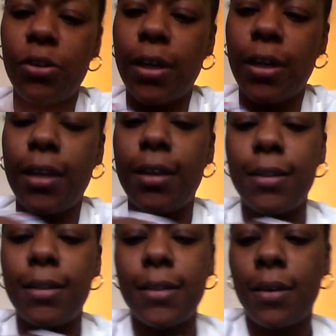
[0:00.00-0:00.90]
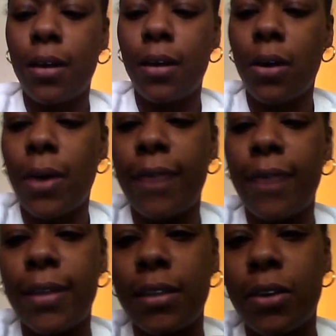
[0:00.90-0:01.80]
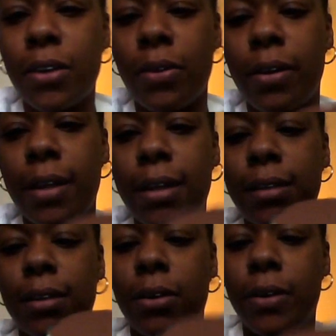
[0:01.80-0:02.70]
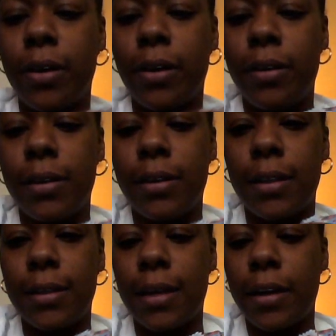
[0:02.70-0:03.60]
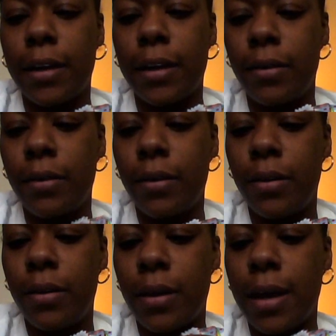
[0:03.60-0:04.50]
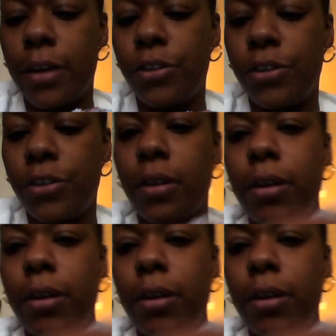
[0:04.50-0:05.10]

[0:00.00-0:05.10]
me try and end this. Oh, I have that sticker on there. That doesn't go there. Let's get this out of here. How did you get